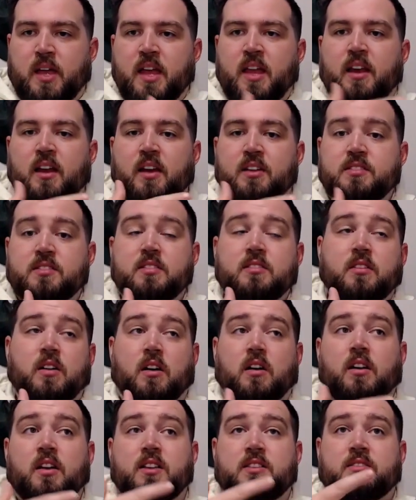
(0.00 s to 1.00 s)
And Hudson
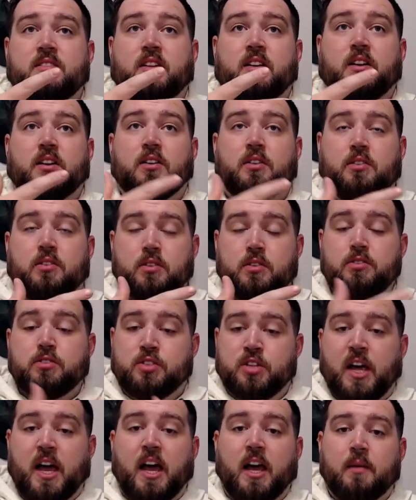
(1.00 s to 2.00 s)
Card has done a good
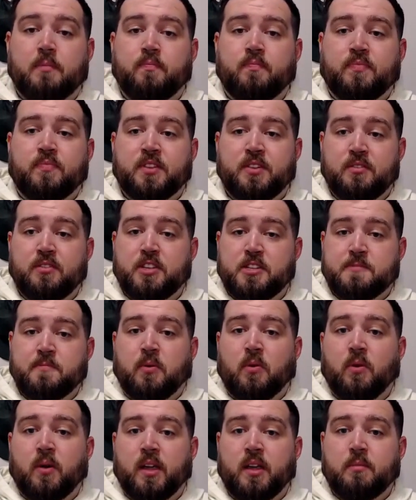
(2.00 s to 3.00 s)
job to this
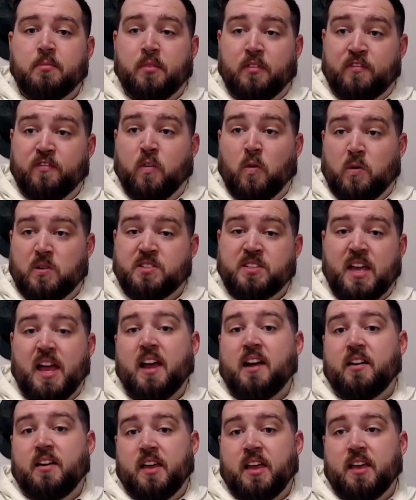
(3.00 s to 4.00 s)
point before
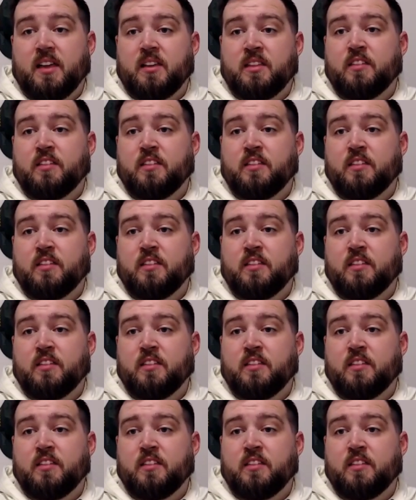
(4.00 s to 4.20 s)
Saturday.